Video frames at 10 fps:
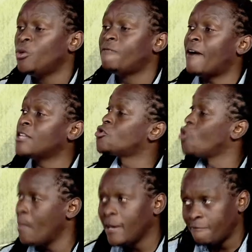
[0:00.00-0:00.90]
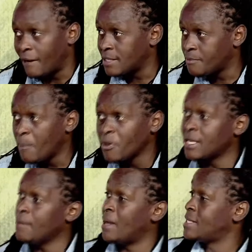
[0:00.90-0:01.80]
you will find so many fans. People
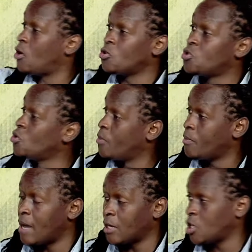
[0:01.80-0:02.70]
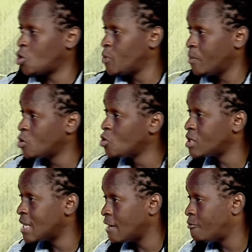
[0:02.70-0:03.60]
say Machakos, do not, Machakos people do
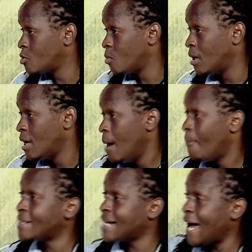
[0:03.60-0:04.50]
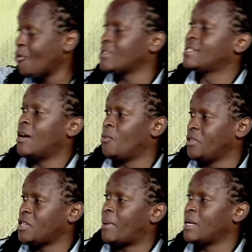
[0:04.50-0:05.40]
not like football. Mm-hmm. But I was there
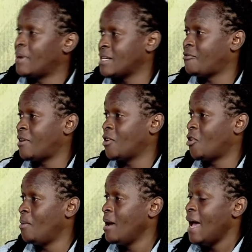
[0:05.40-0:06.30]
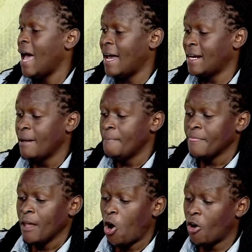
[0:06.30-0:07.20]
with Chapa Dimba and Safaricom. Mm-hmm. And
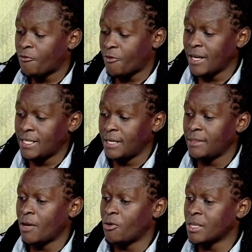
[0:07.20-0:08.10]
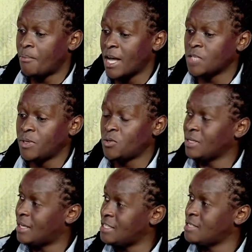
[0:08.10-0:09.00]
on Friday, there was a match
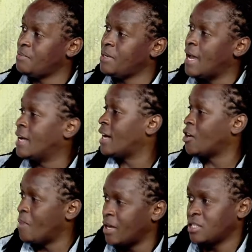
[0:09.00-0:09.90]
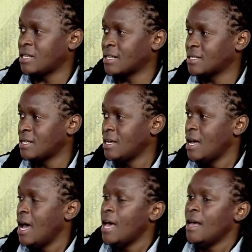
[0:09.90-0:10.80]
between K C B and Karubangi Sharks. Yeah.
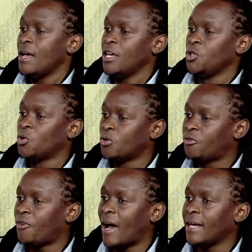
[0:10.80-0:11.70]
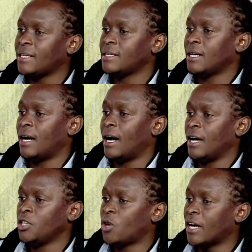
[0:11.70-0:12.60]
You could find,
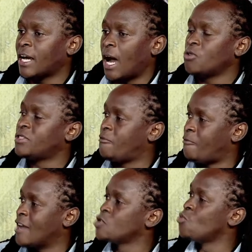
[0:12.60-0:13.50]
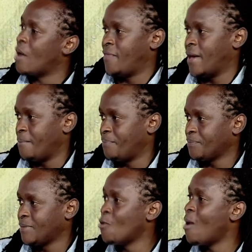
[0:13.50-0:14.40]
uh, you can count the fans who were there.
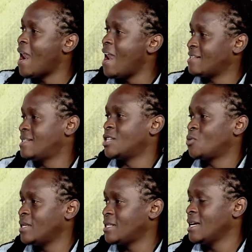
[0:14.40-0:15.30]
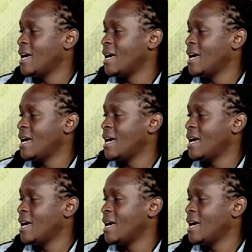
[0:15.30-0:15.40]
Mm-hmm. They were less than twenty.